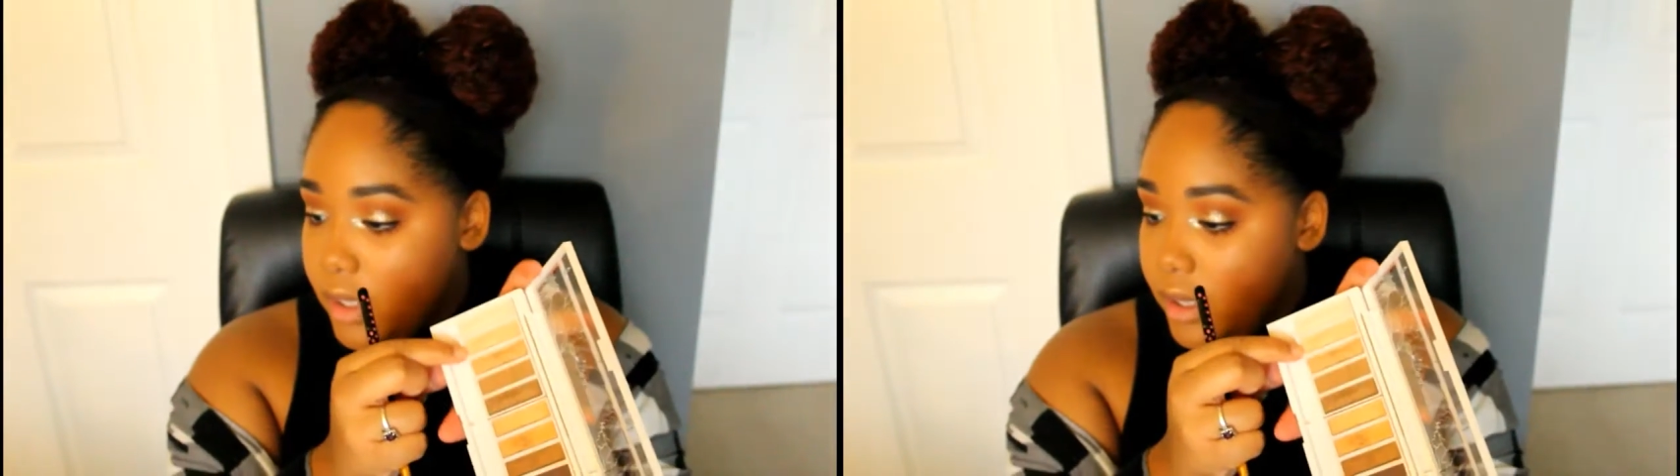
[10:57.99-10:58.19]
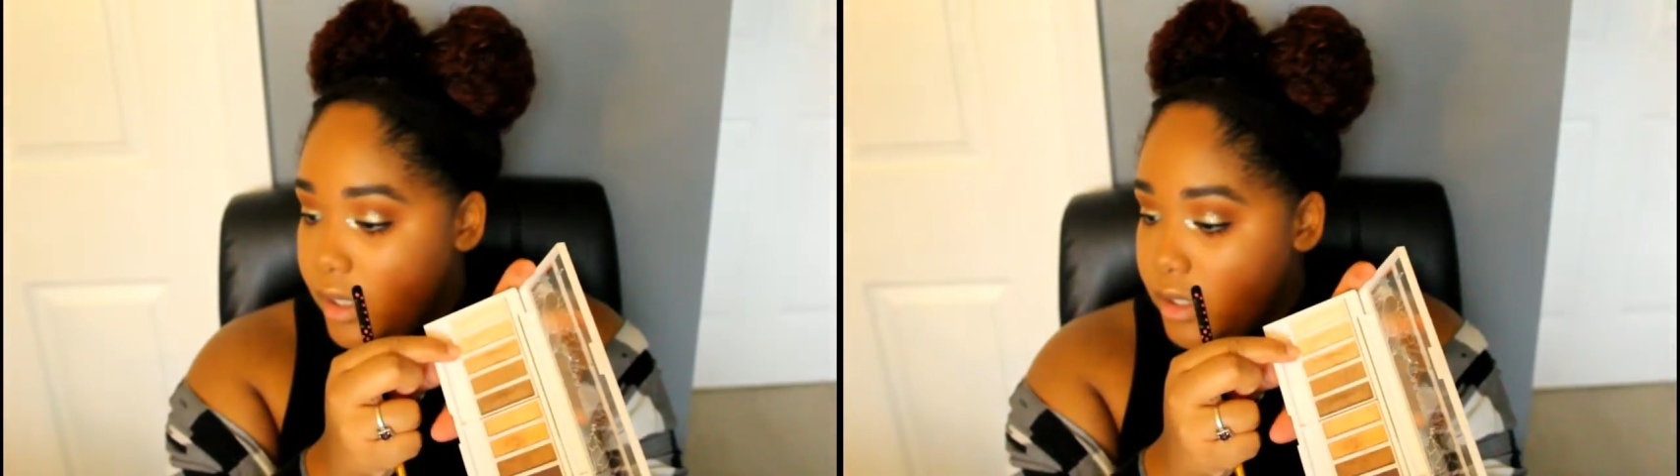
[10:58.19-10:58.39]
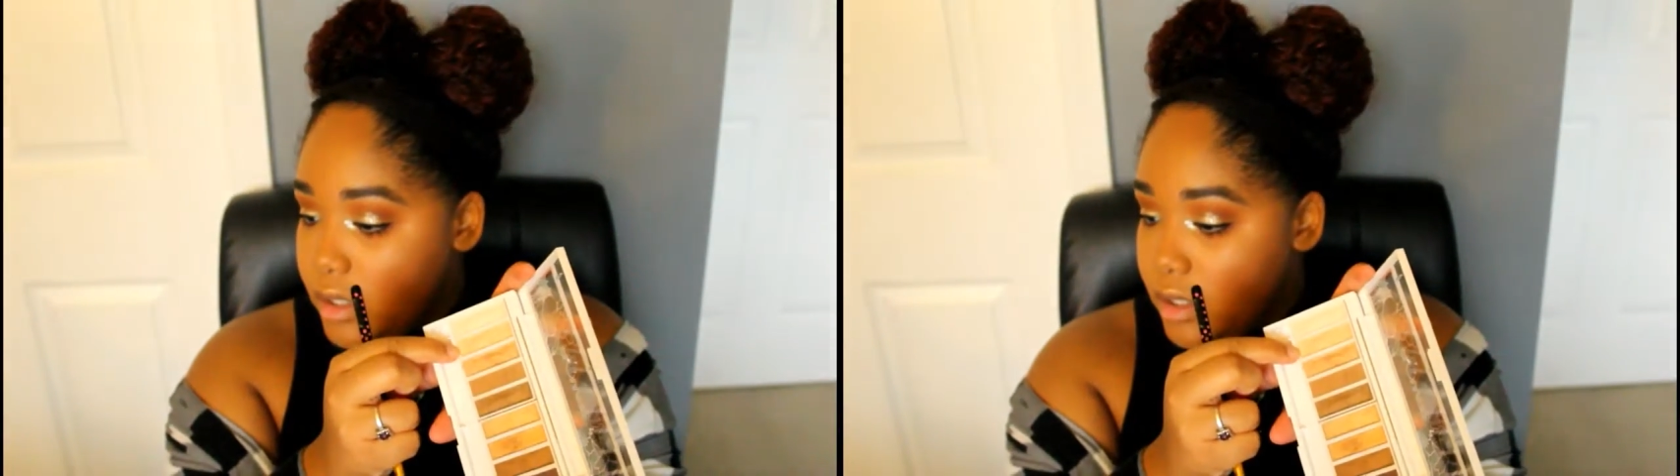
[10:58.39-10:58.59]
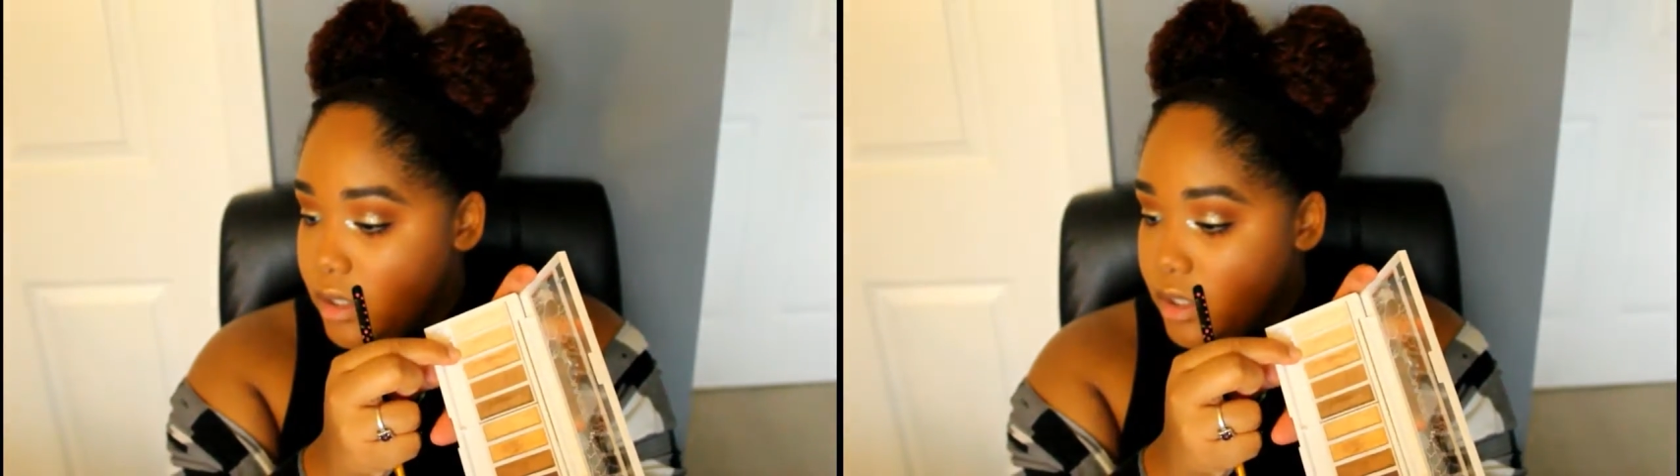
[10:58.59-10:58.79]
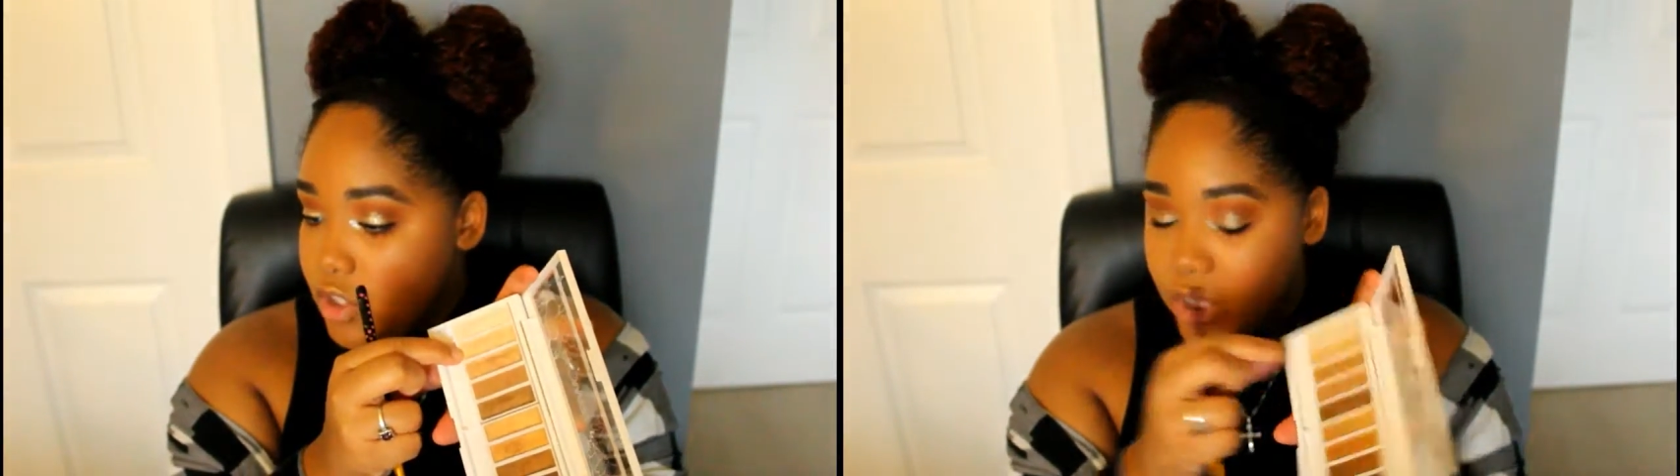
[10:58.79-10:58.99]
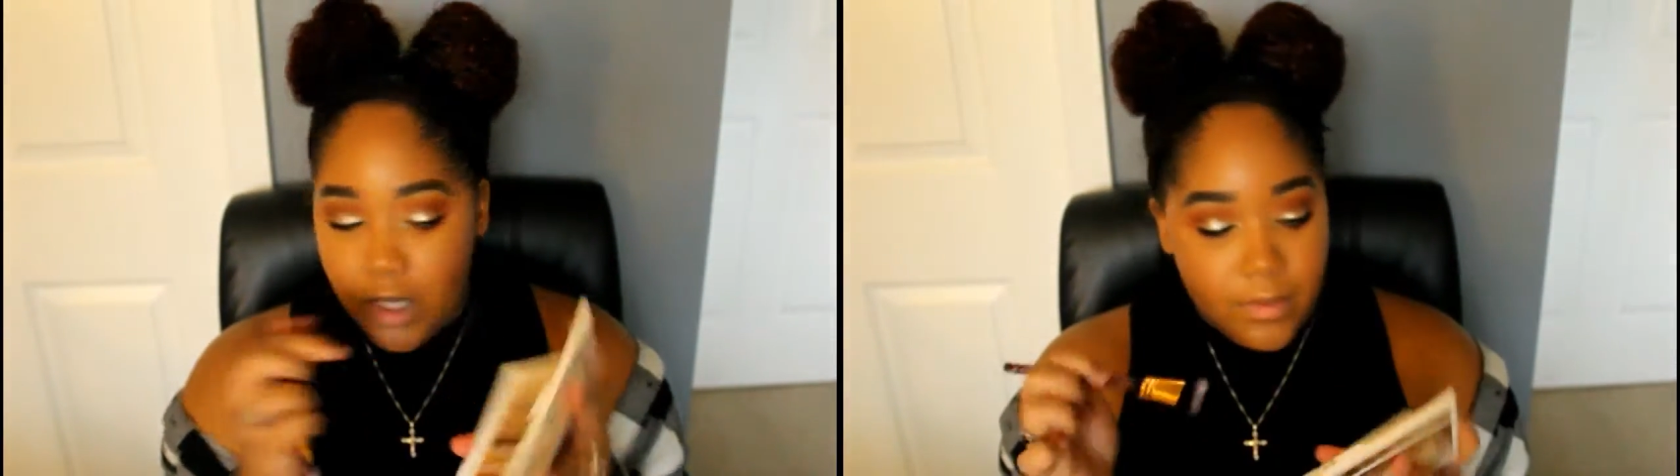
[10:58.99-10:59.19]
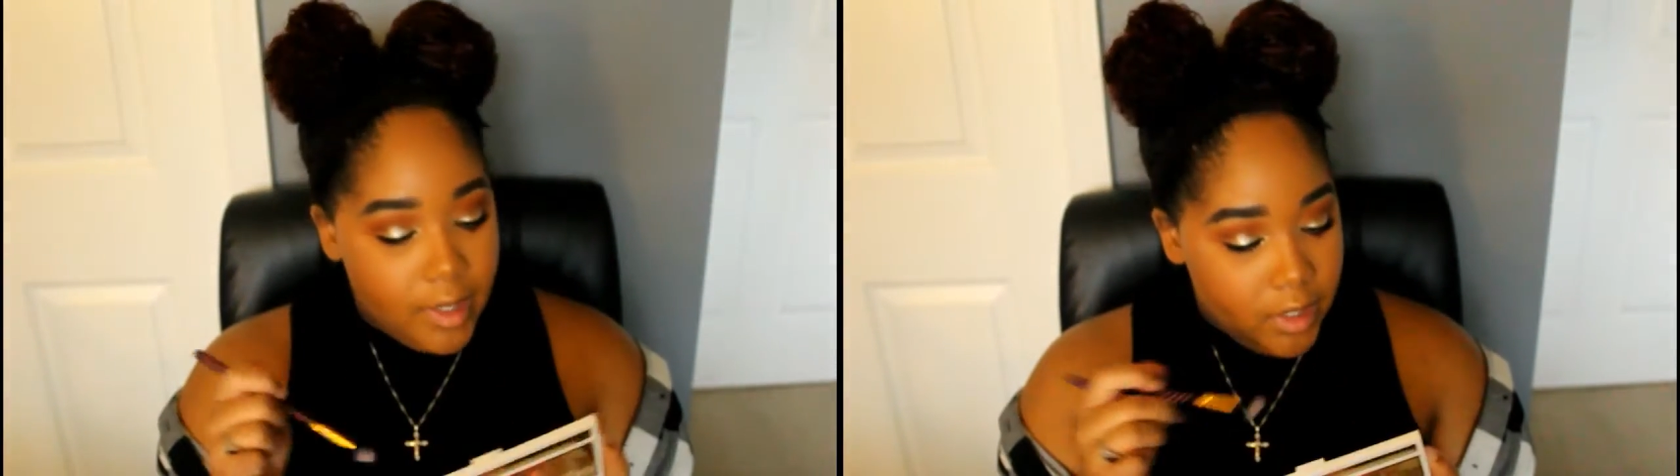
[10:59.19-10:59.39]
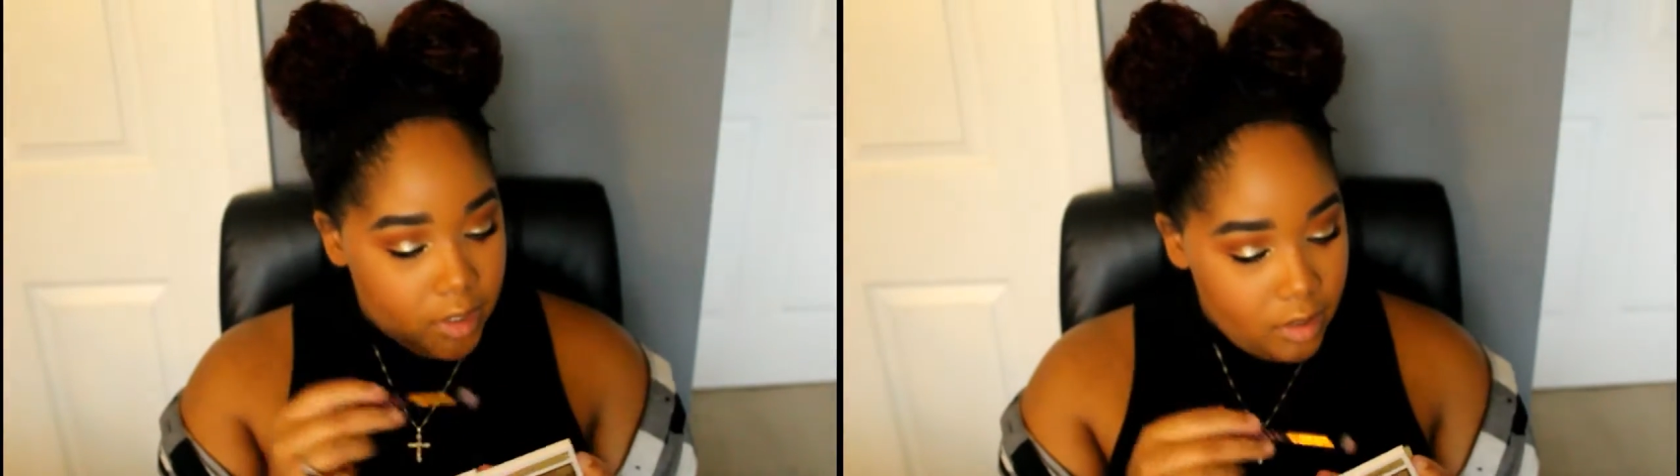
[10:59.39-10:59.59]
this shade
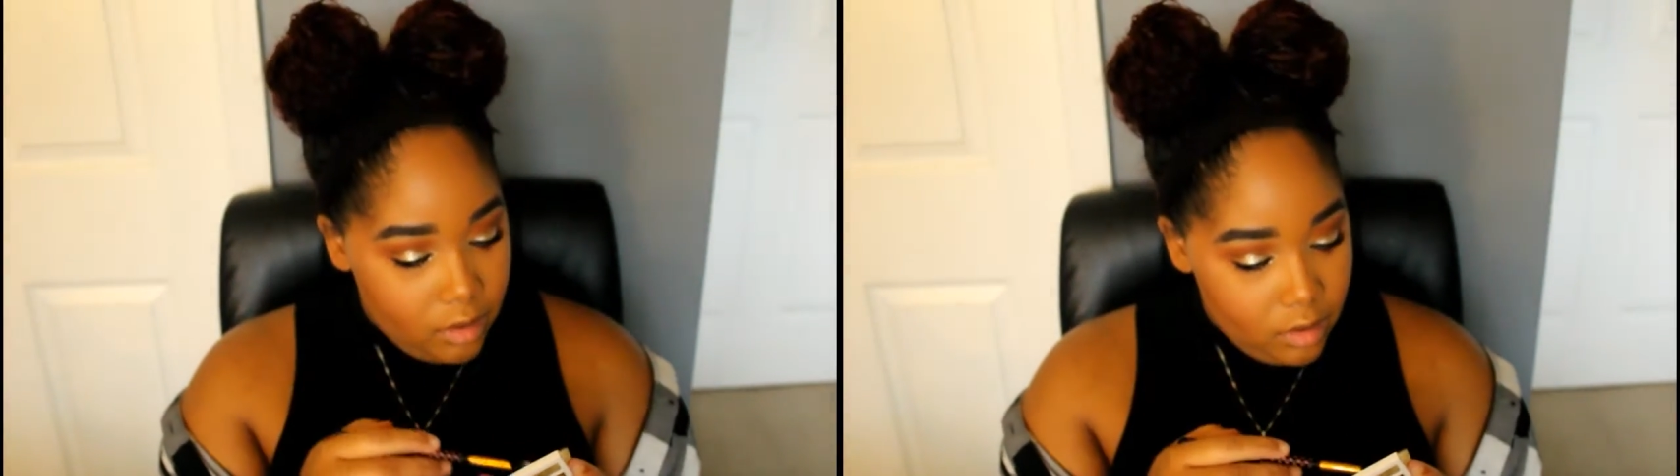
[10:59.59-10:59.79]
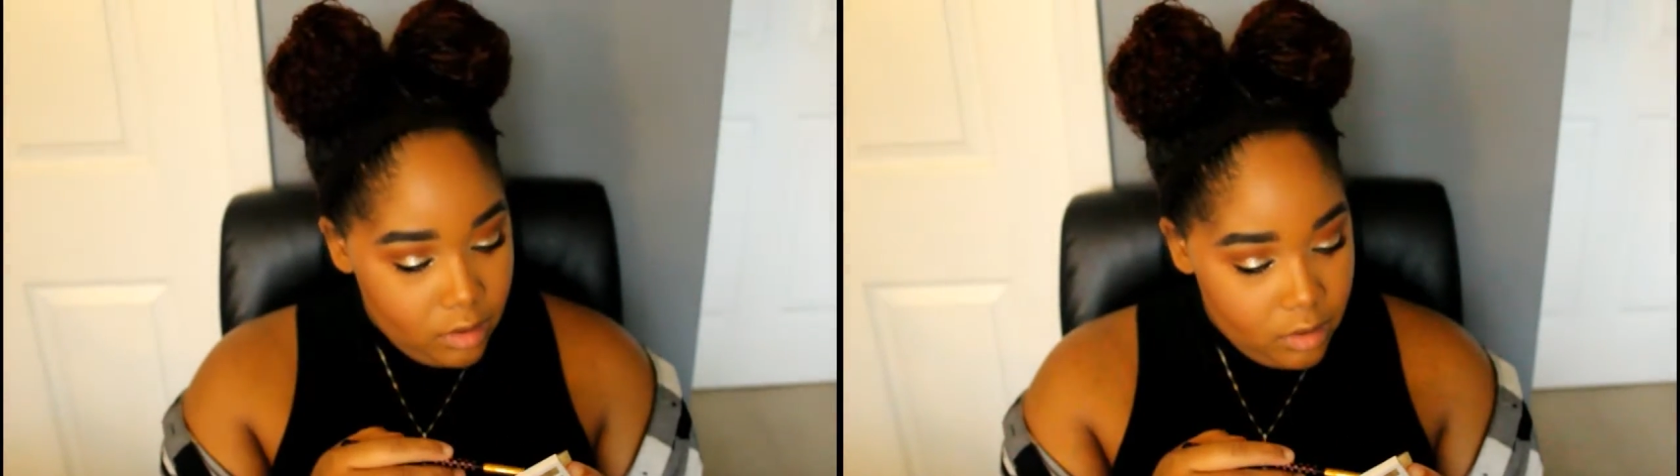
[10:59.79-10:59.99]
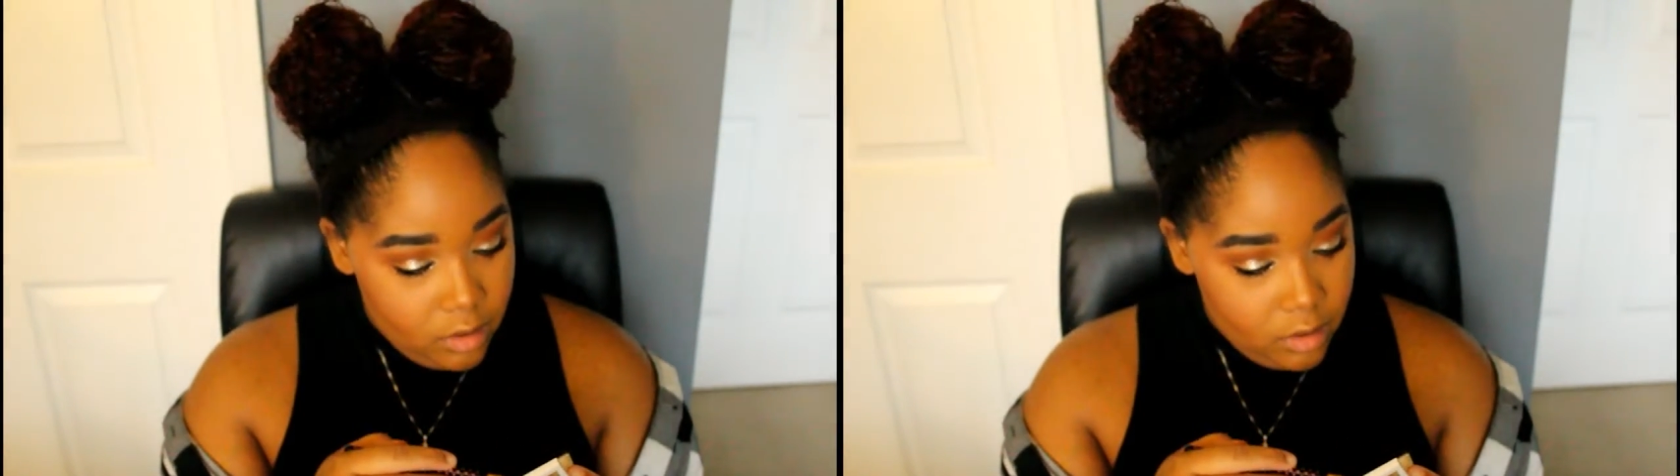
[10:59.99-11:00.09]
right here,